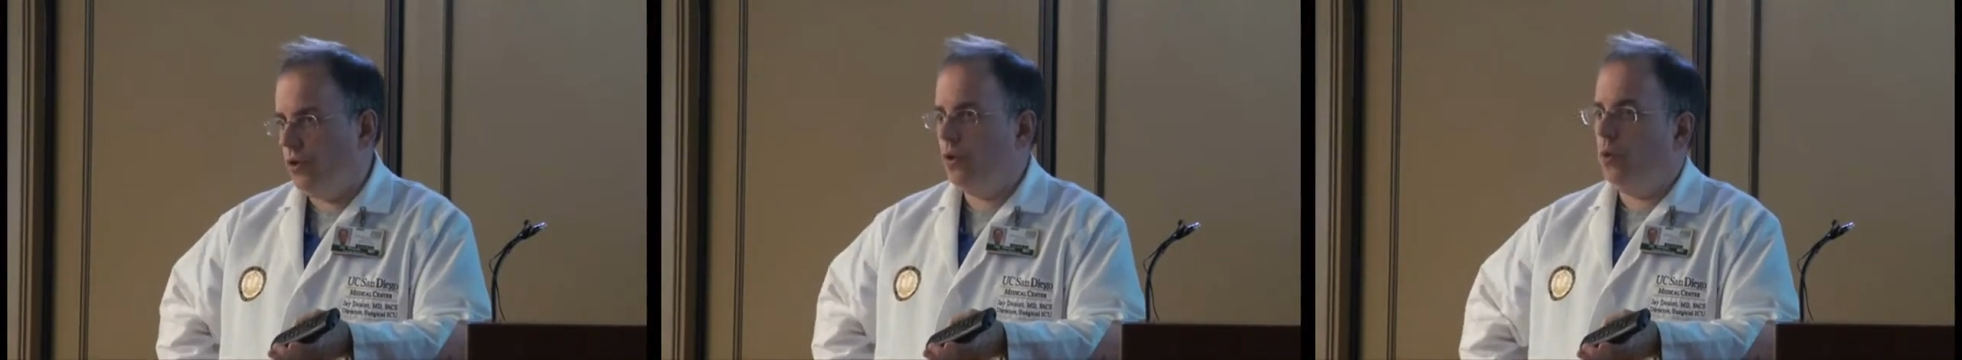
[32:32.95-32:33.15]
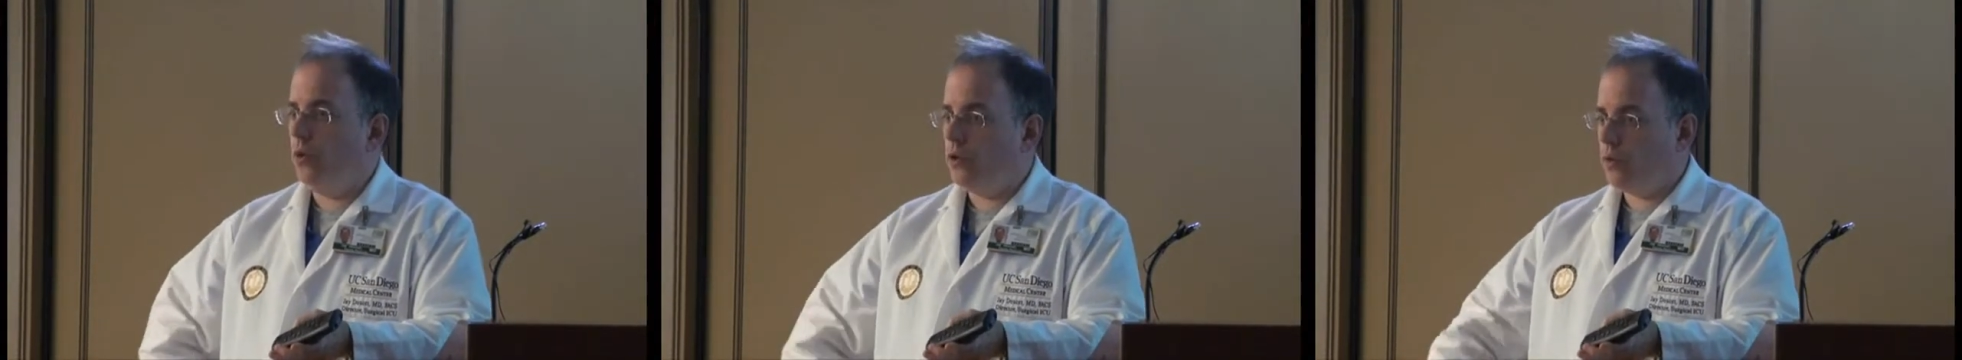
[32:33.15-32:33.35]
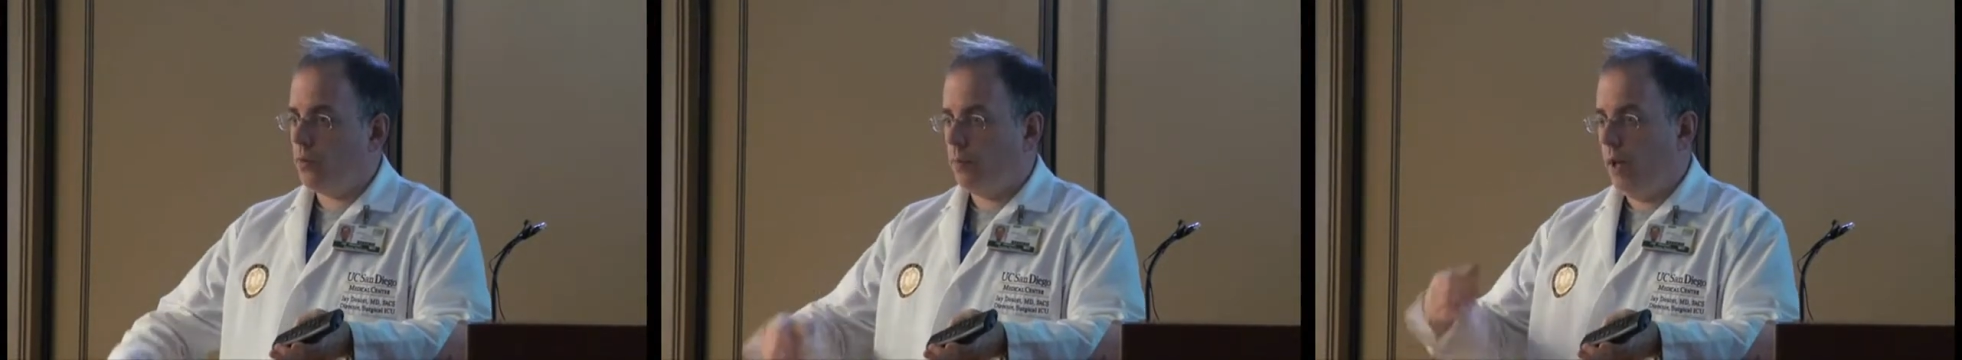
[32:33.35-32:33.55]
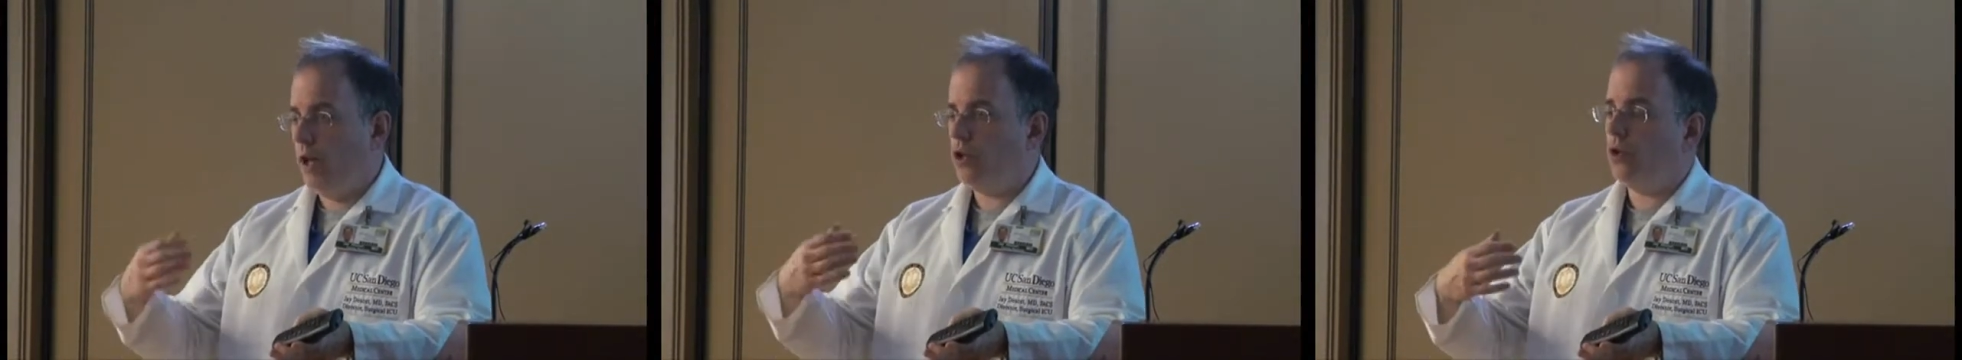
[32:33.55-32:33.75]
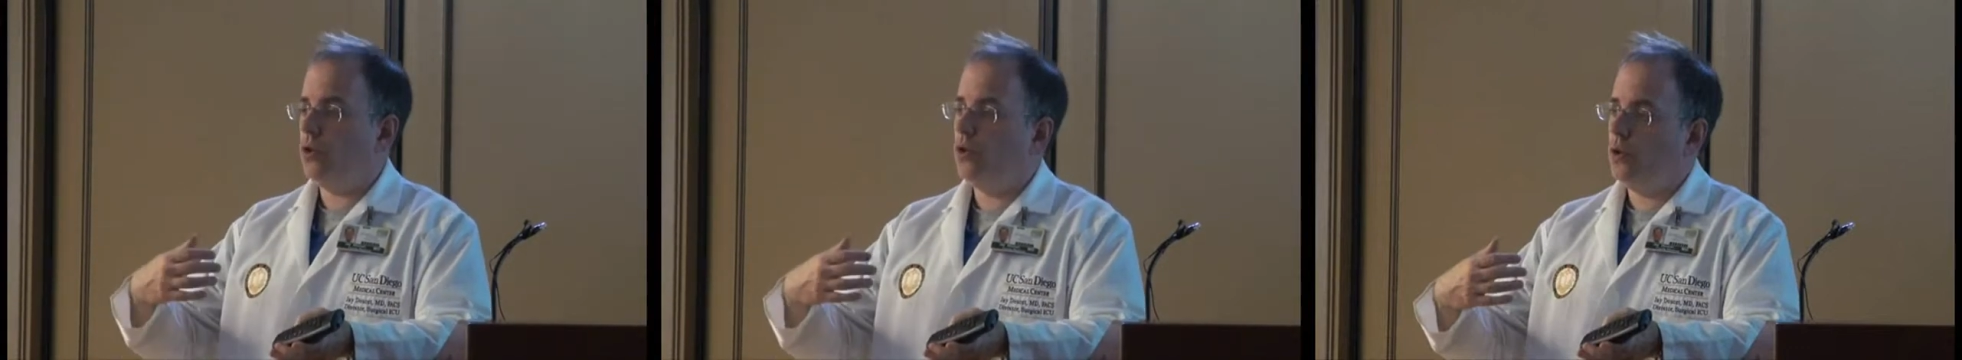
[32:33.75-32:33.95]
do is the
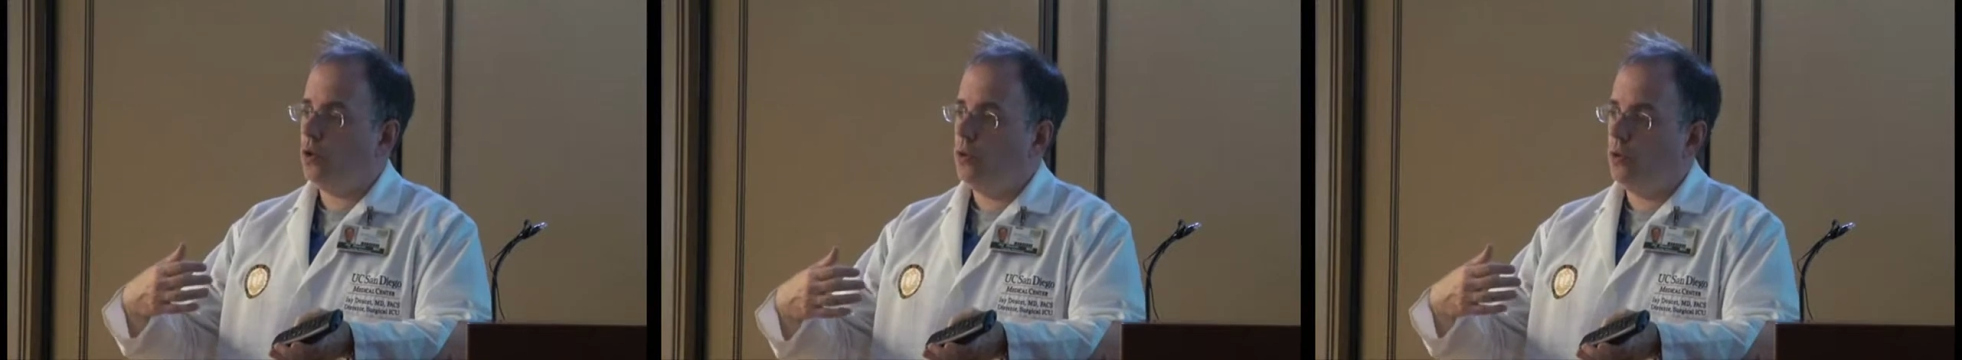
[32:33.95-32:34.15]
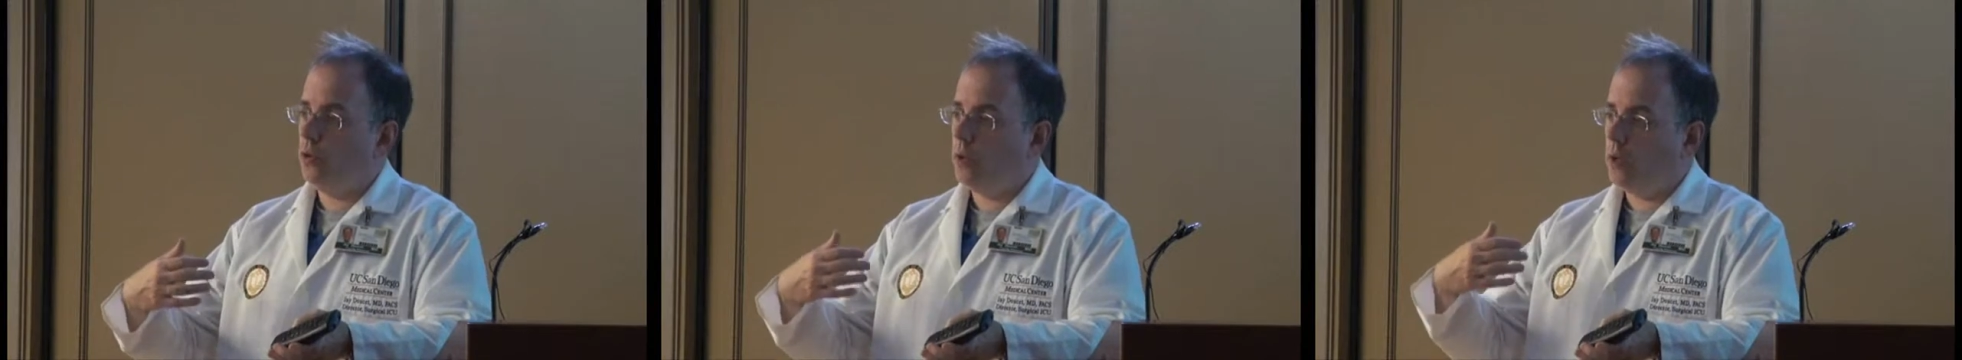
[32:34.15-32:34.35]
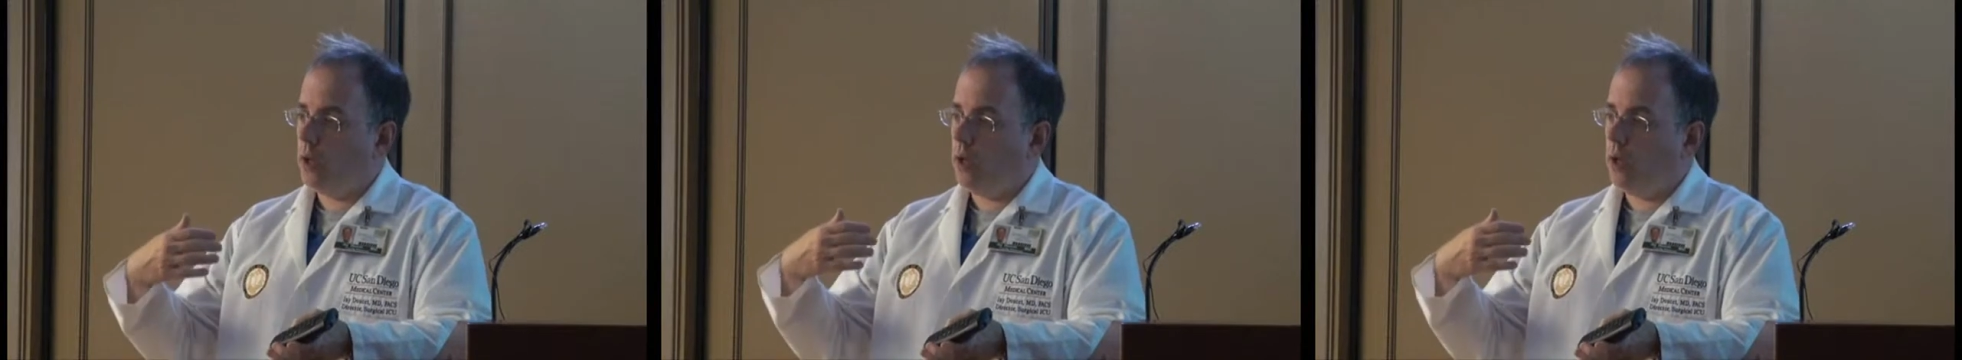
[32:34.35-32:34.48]
patient who you're